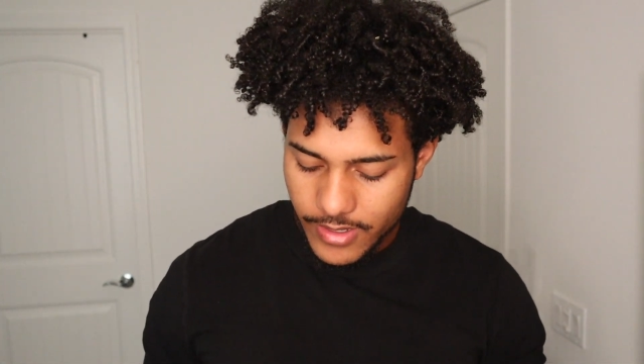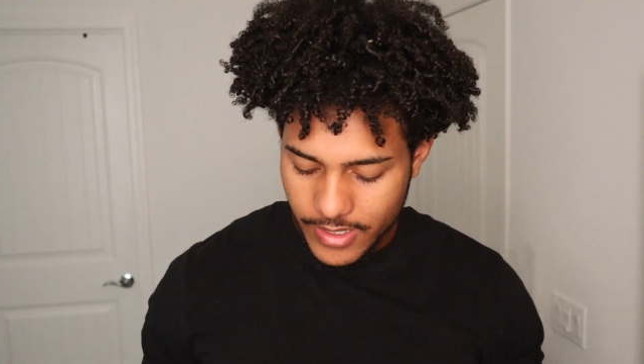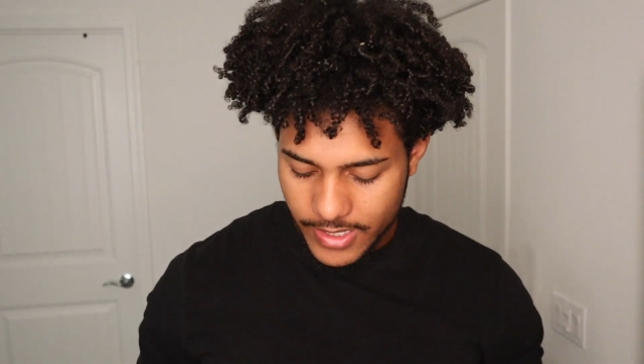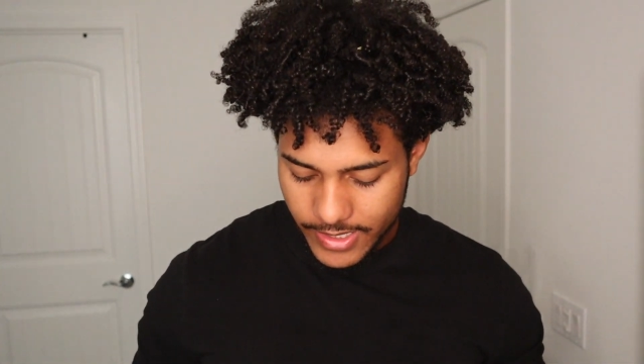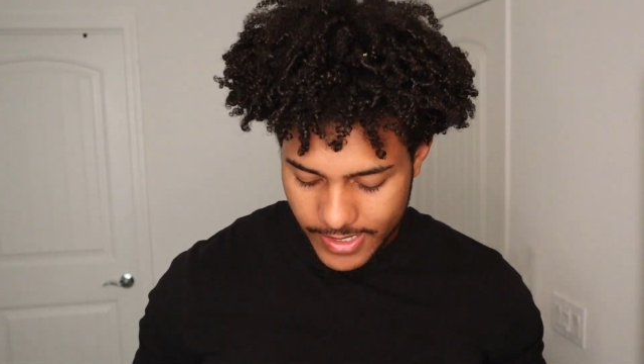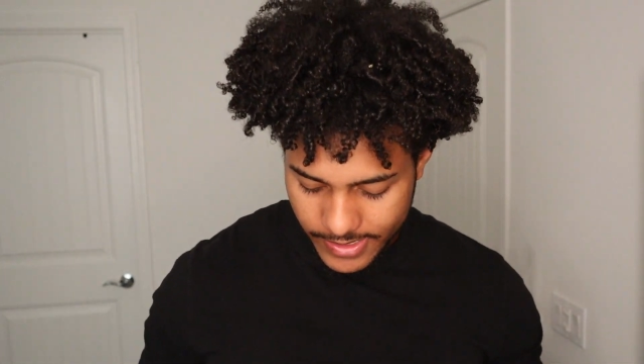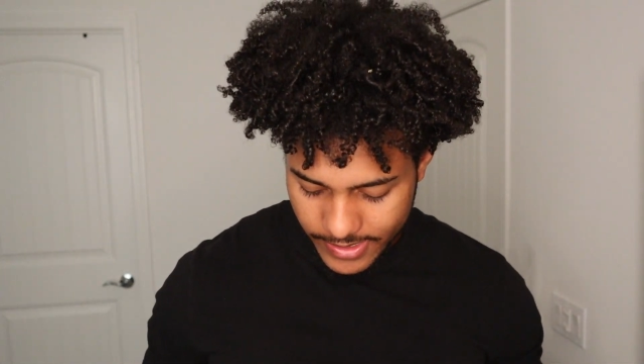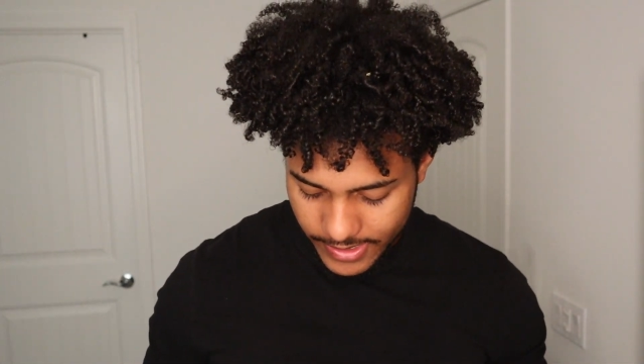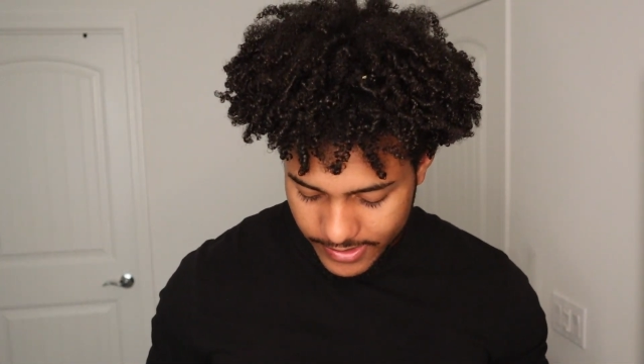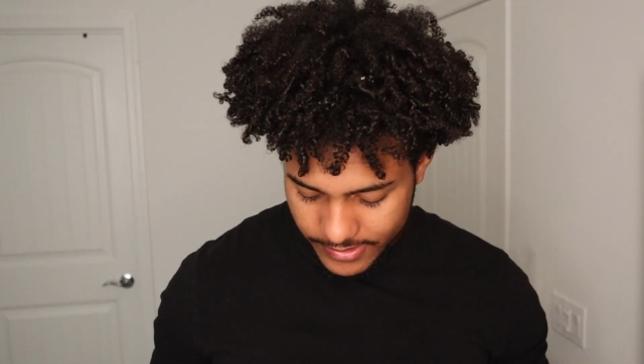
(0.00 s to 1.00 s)
I got
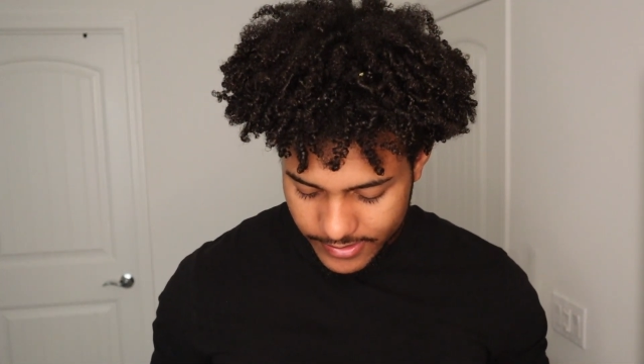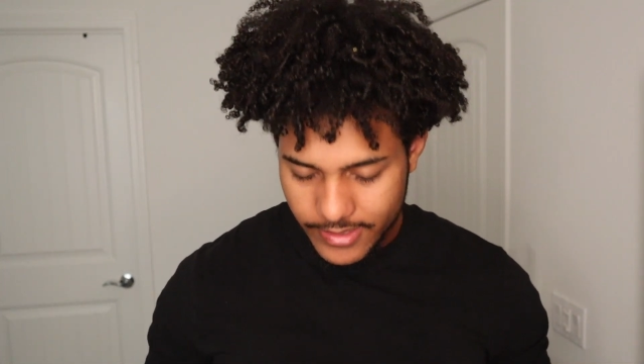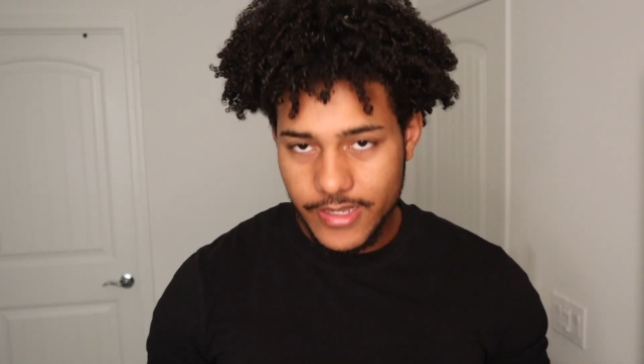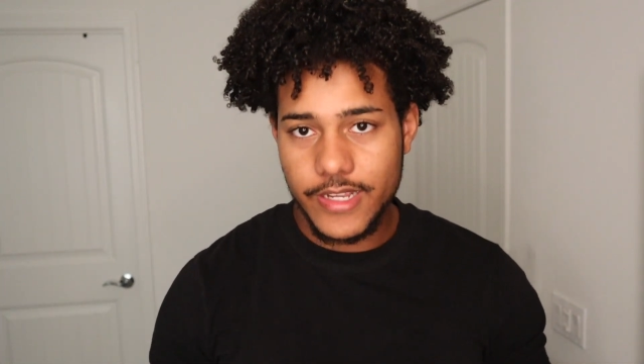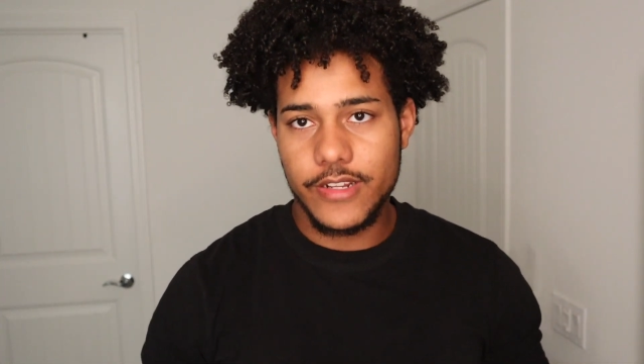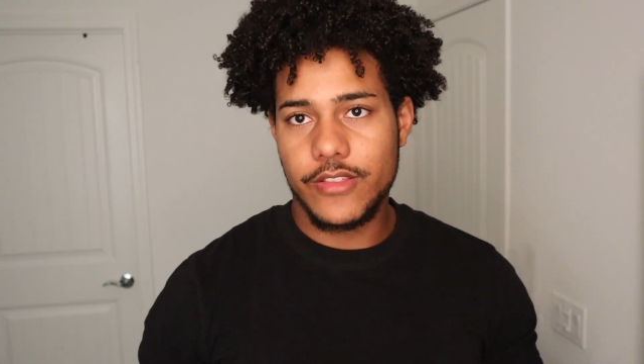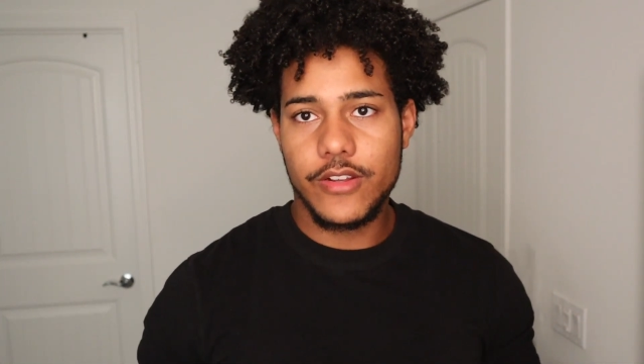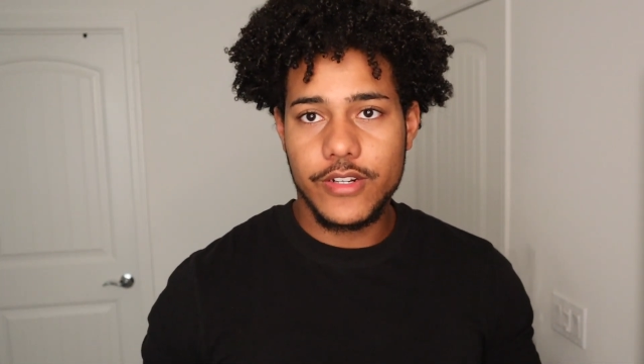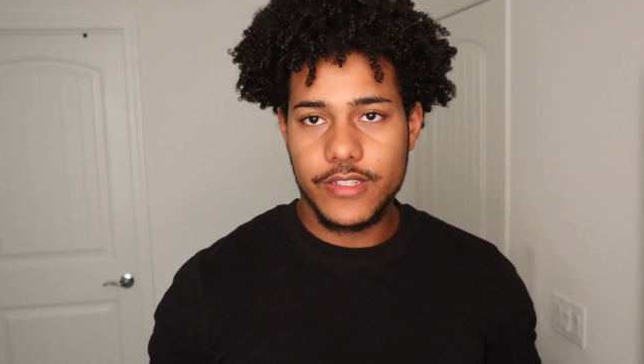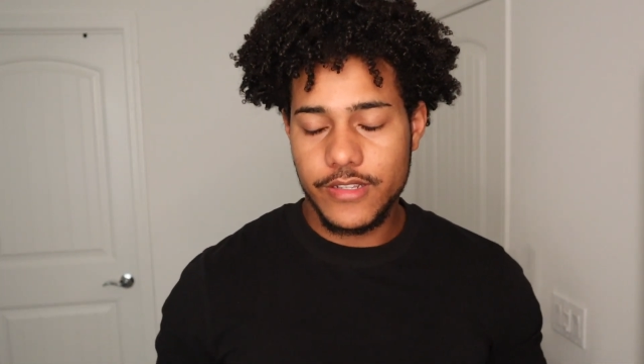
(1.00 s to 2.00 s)
these in a
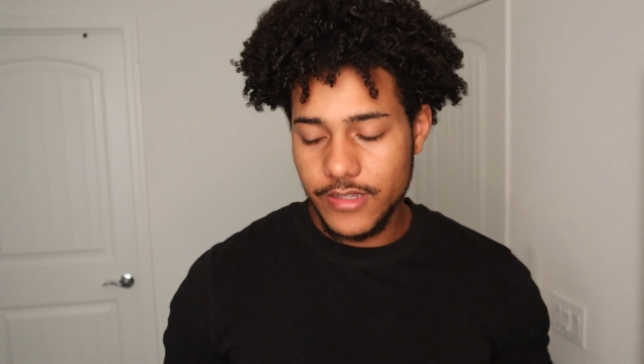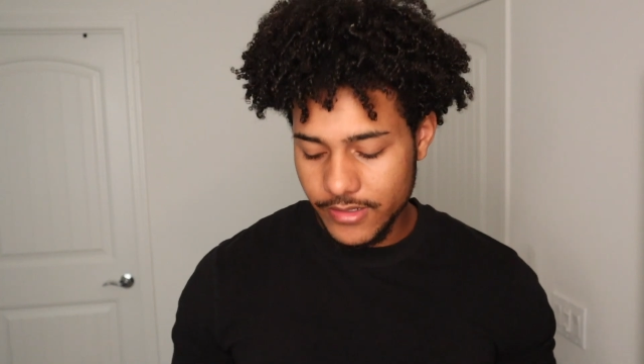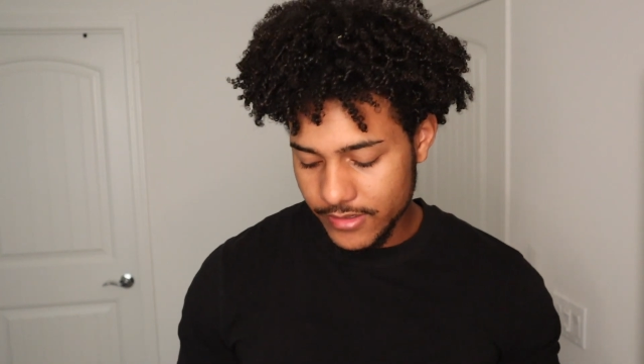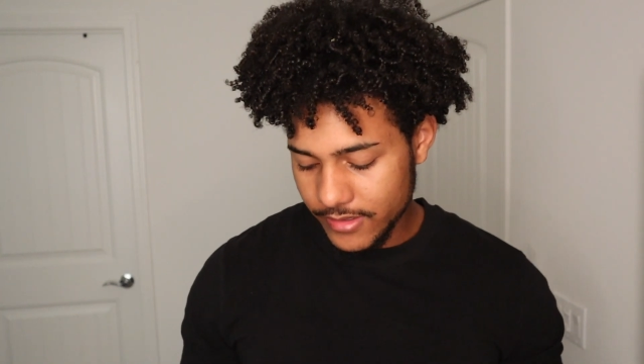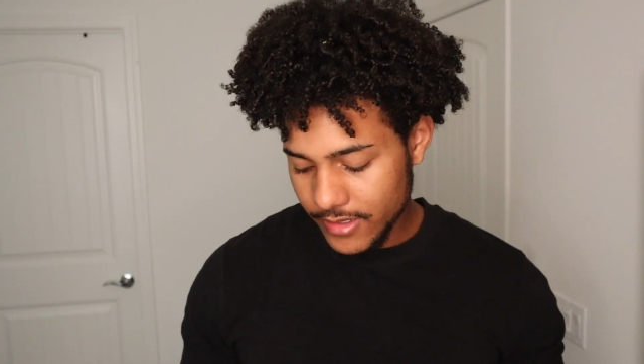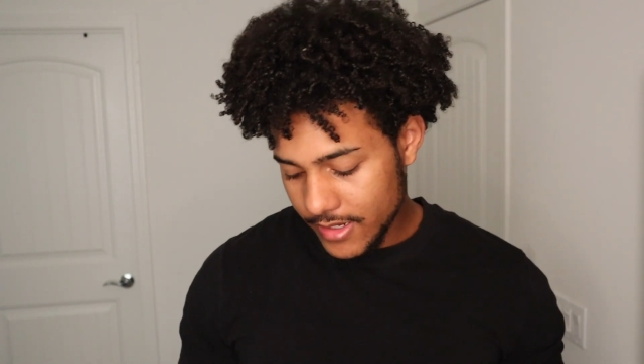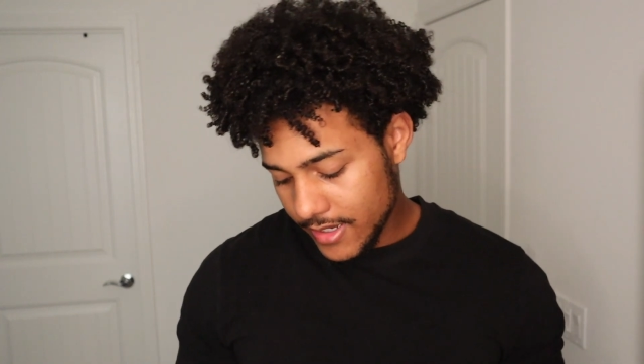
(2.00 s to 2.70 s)
36.